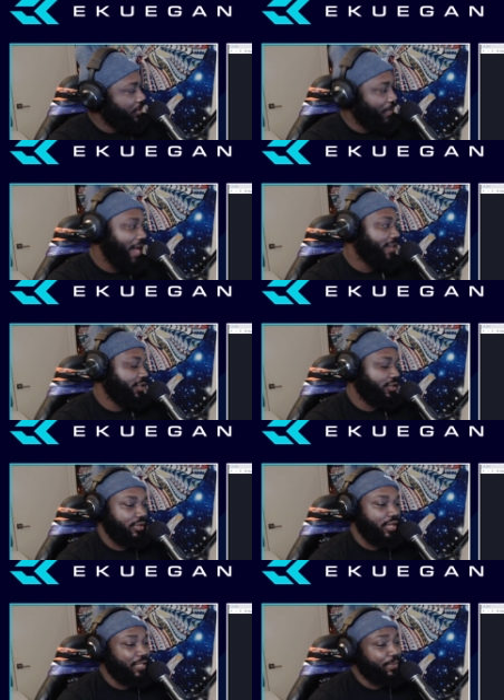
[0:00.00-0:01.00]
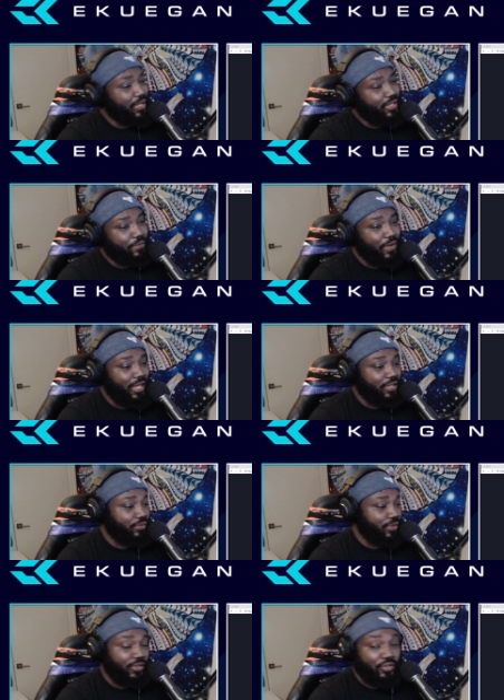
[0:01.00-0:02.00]
capacitor, especially if I like
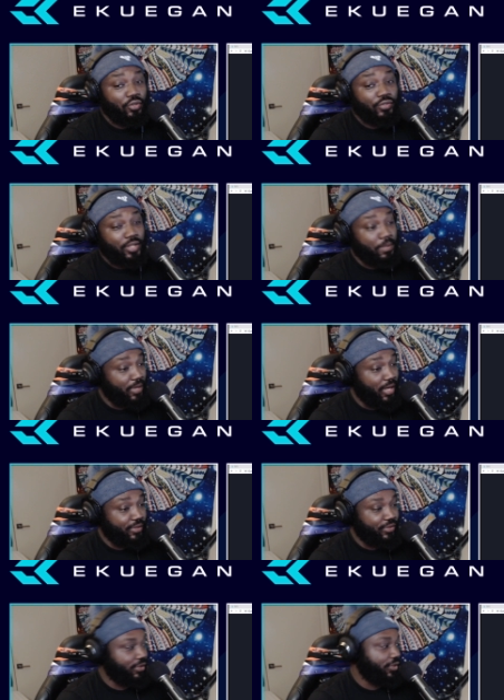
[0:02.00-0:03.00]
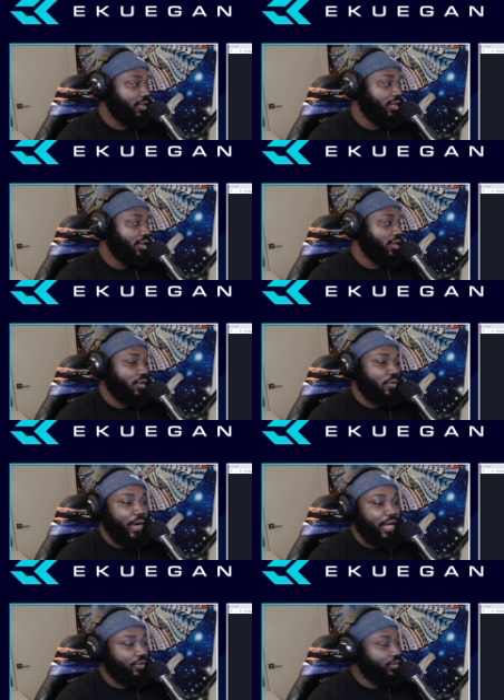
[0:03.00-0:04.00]
to run solar subclasses,
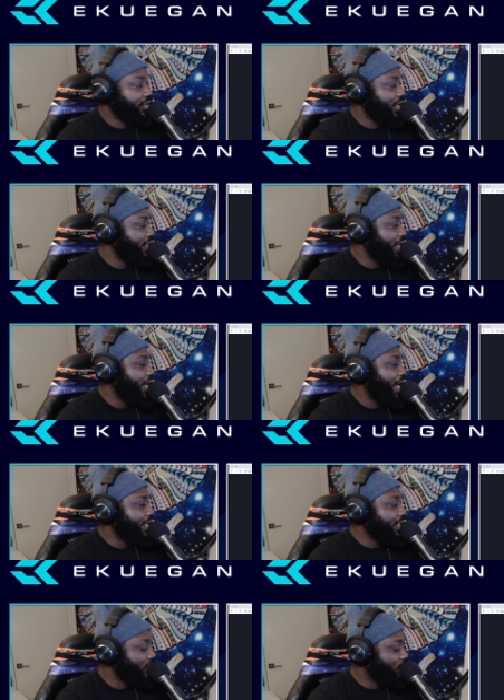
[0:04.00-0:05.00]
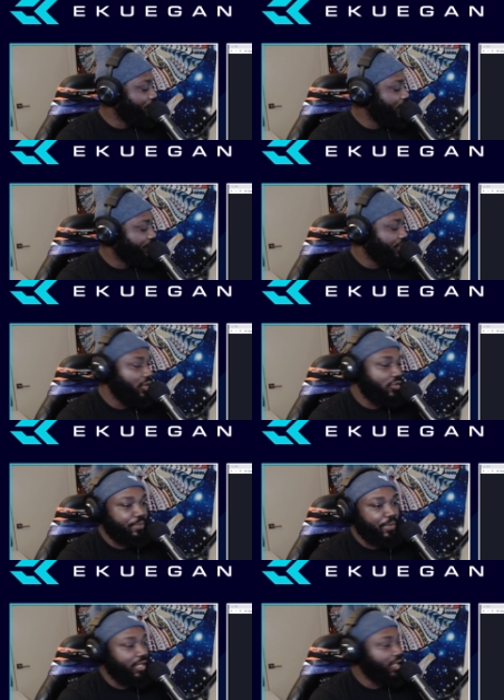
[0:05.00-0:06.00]
why do you say that? I get increased reload
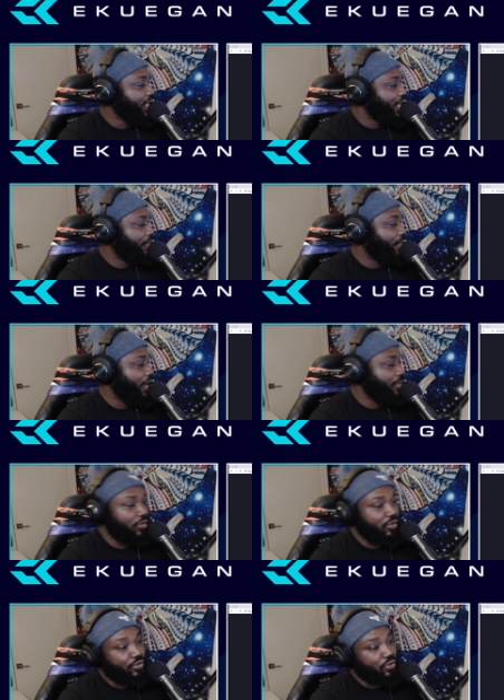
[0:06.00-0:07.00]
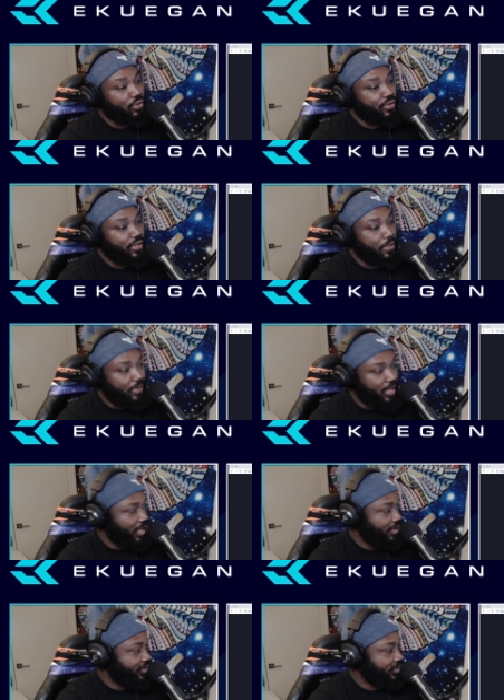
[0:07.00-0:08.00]
speed if I am on a solar
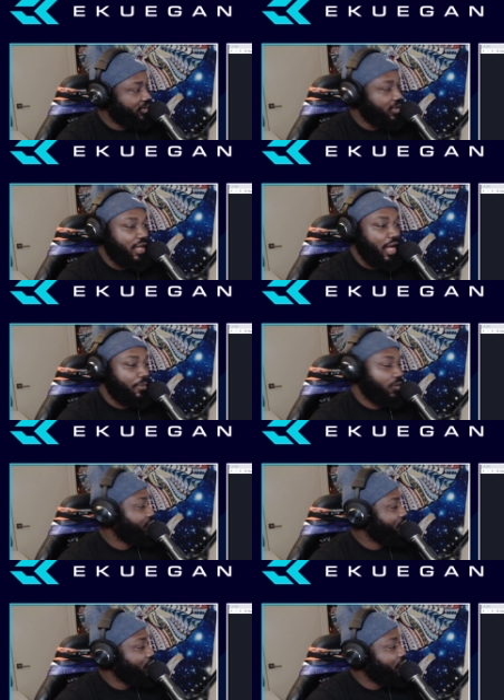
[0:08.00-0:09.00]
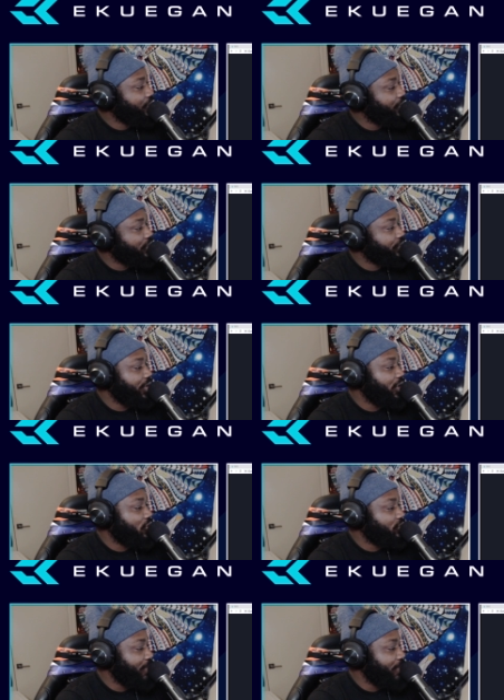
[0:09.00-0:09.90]
subclass. I'm also going to go for a reload